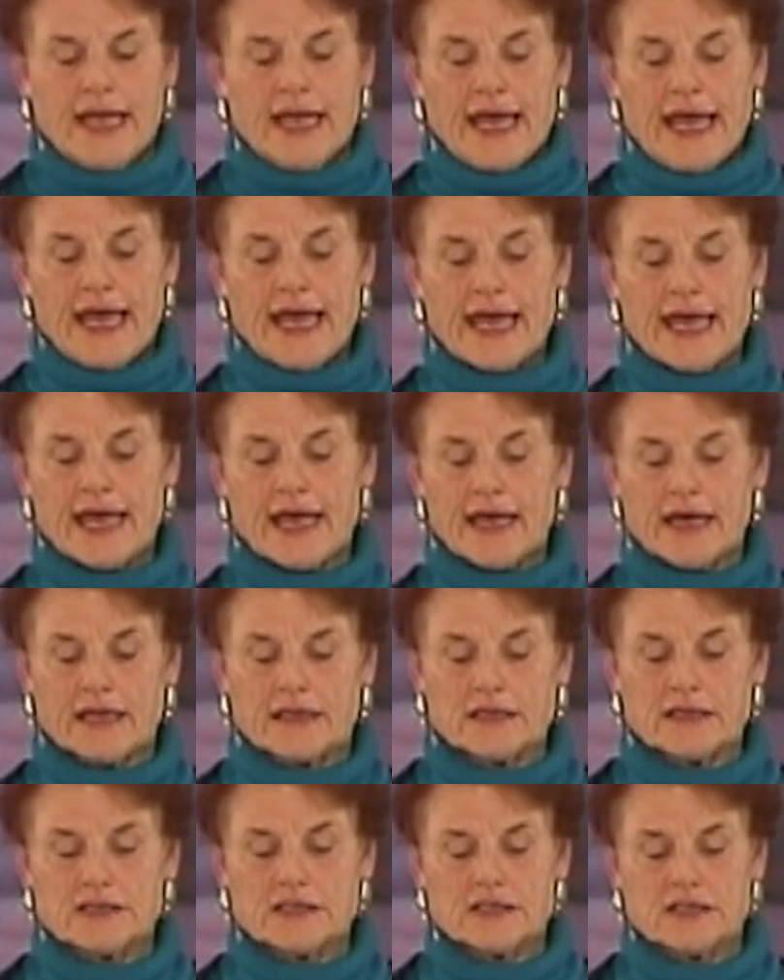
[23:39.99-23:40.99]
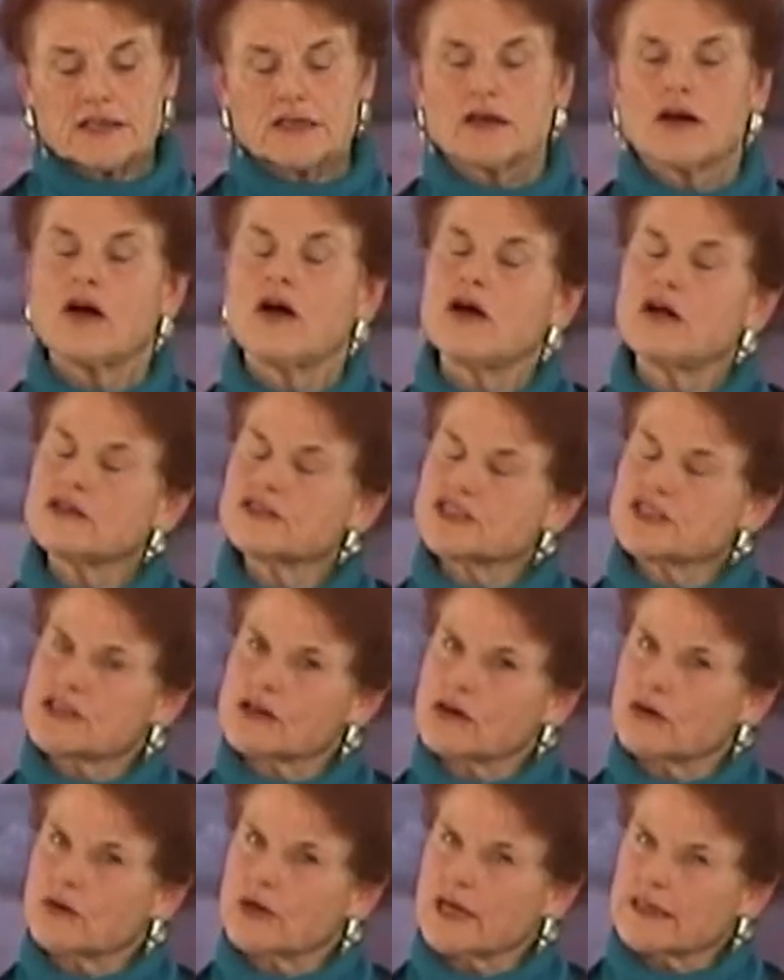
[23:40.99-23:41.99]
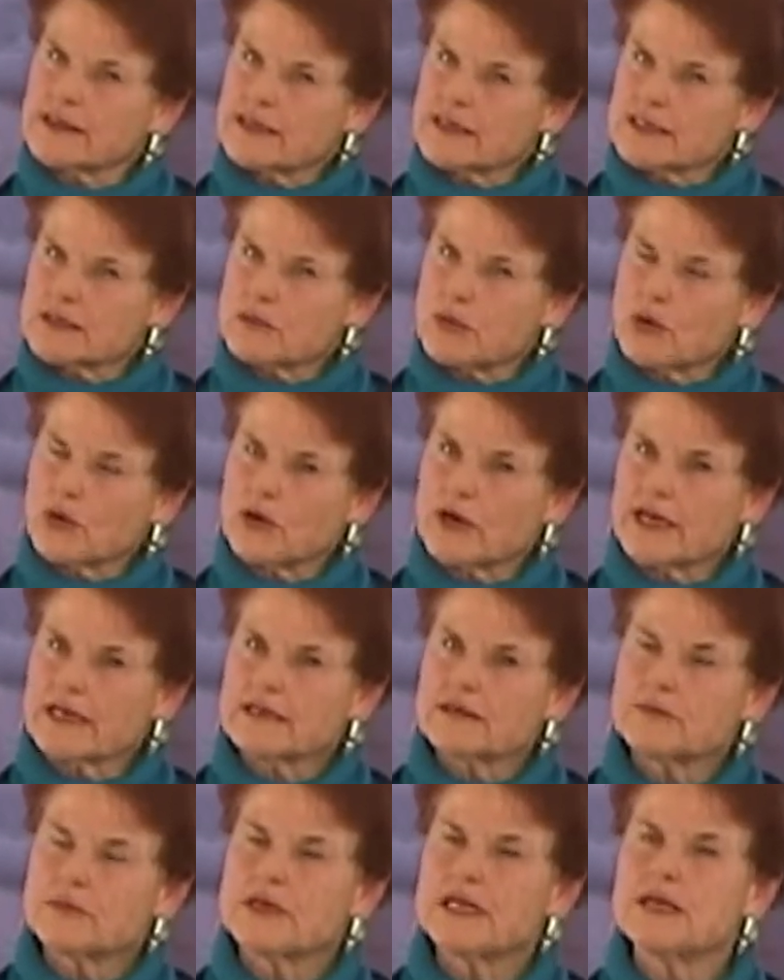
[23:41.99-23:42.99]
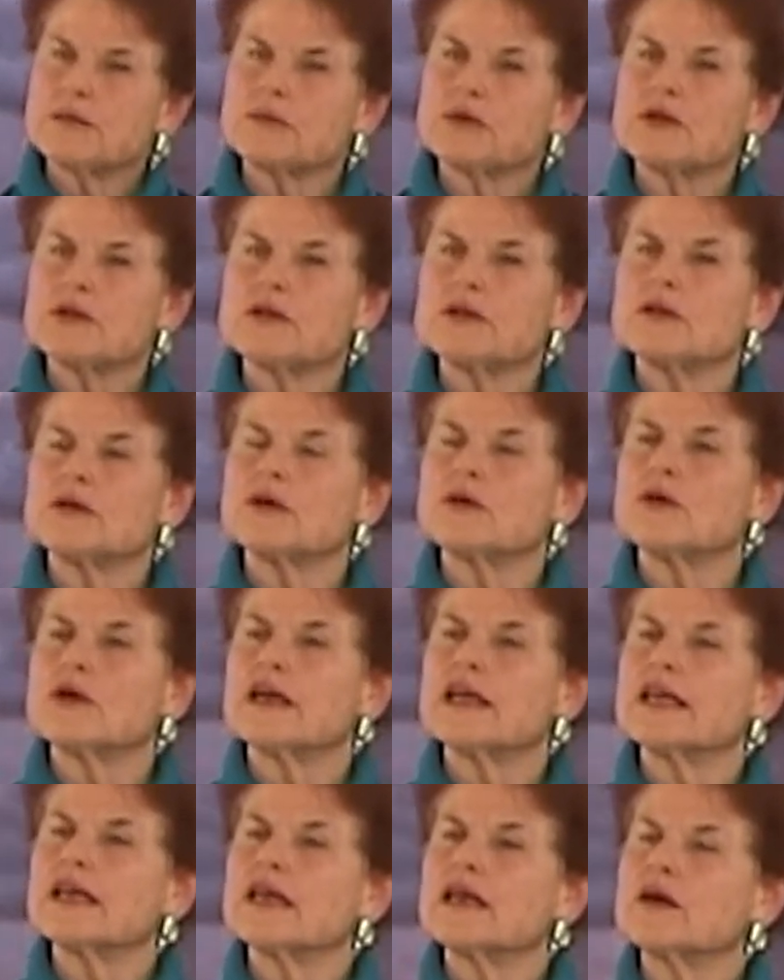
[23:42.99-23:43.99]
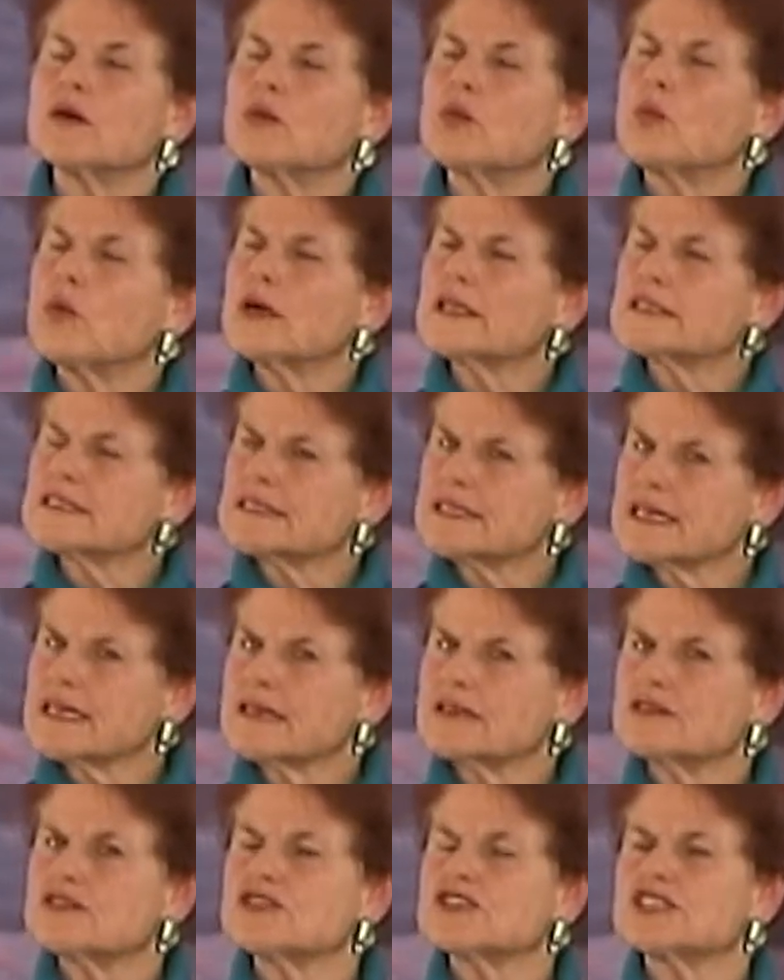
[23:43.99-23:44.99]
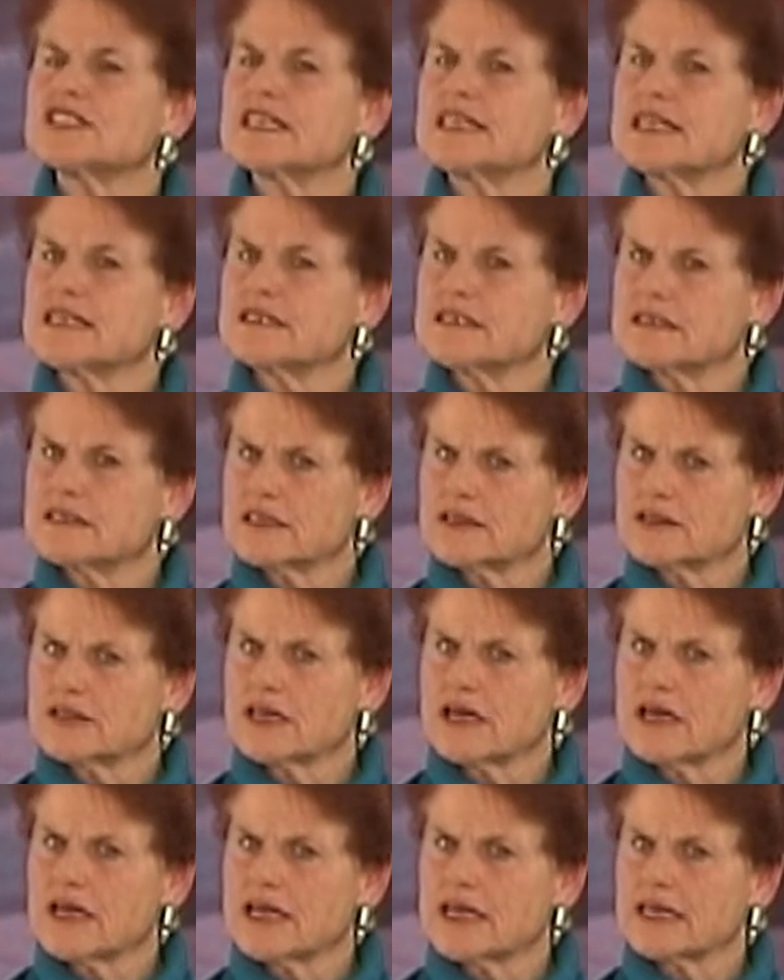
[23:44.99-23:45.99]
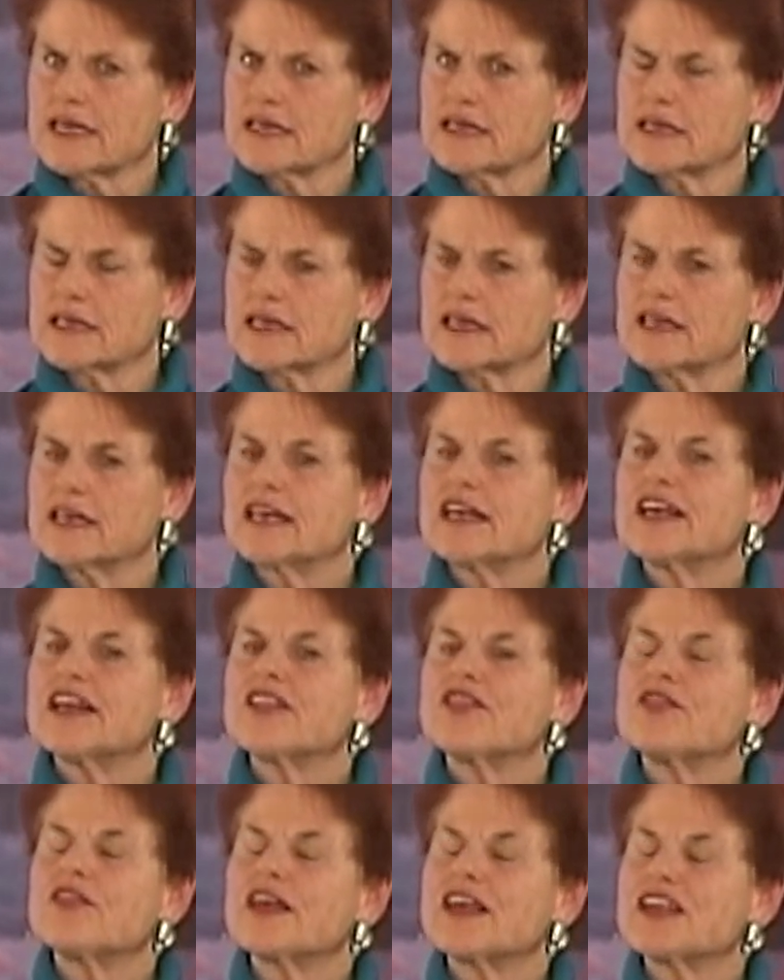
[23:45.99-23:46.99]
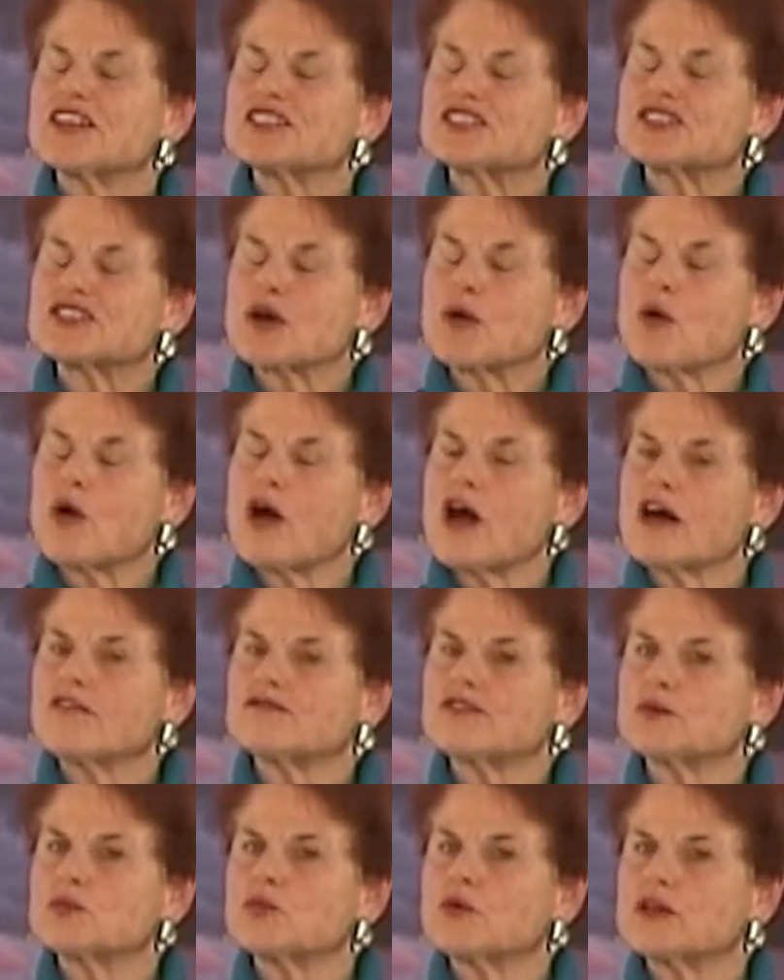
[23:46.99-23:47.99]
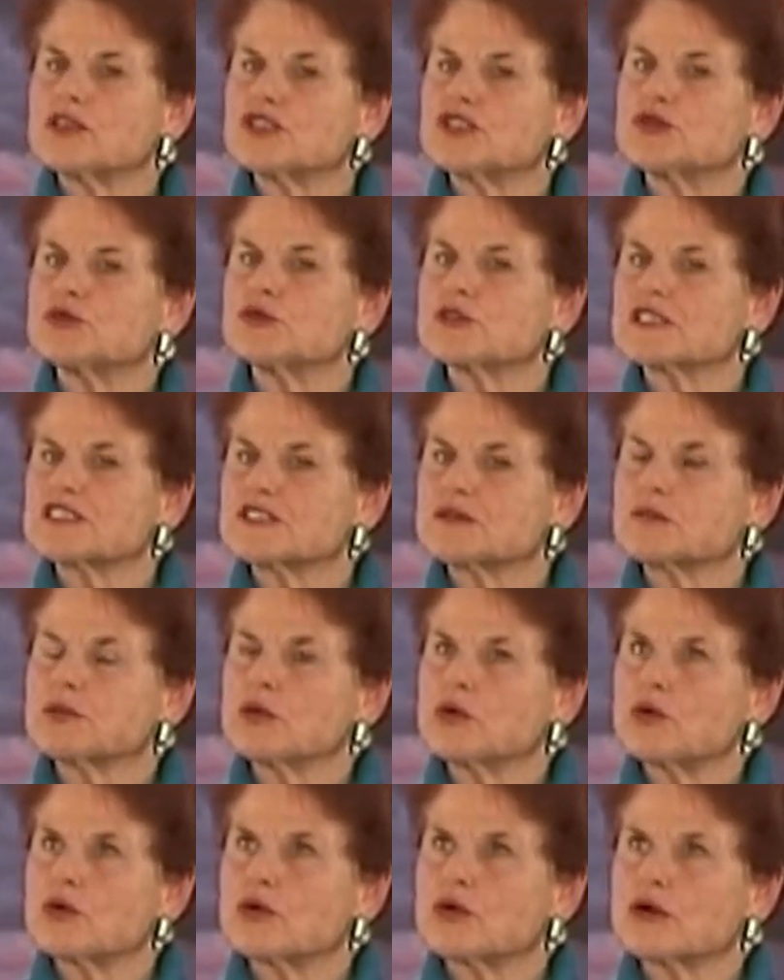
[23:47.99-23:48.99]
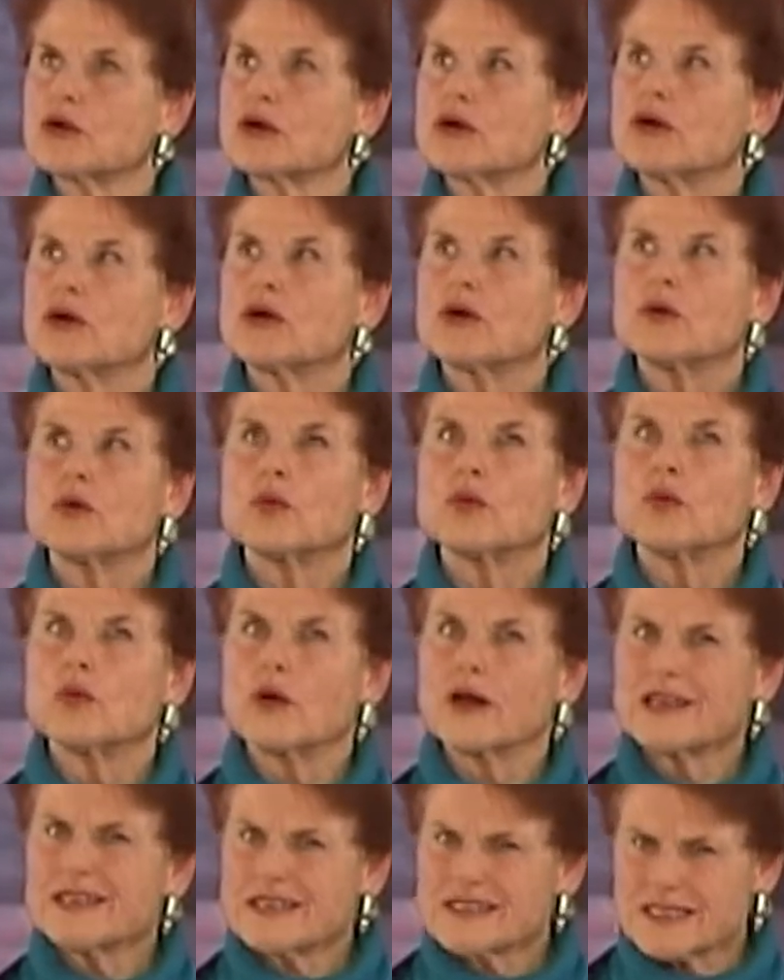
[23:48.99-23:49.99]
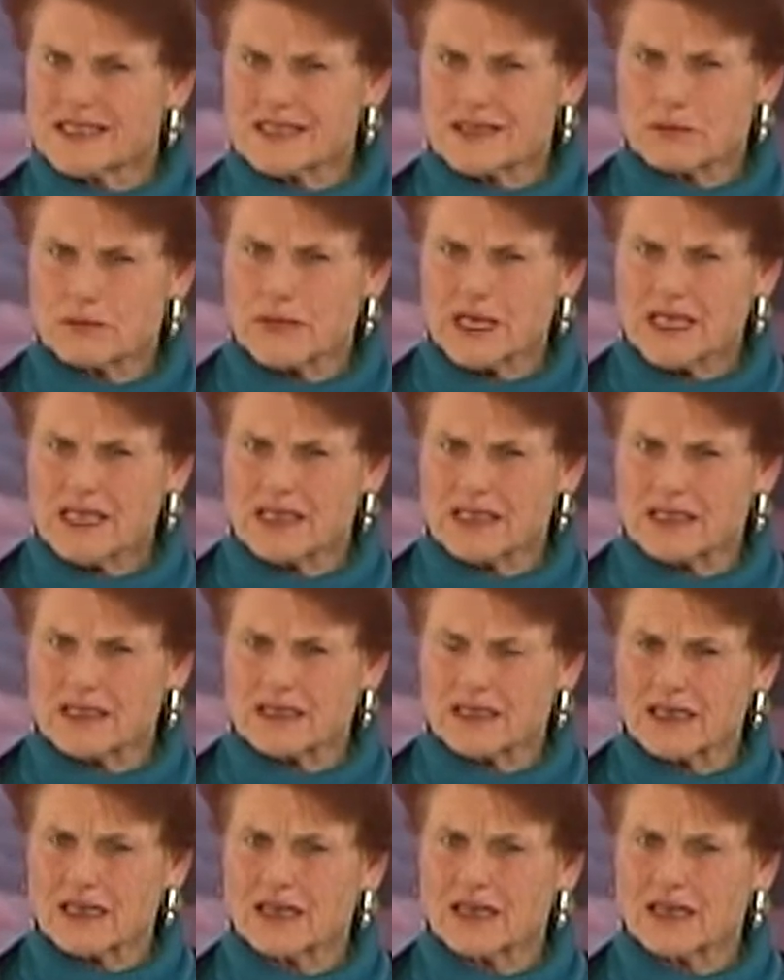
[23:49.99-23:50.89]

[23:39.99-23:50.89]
And also at this point, people, once they understand that they're dying, they so often want to explore what does this mean?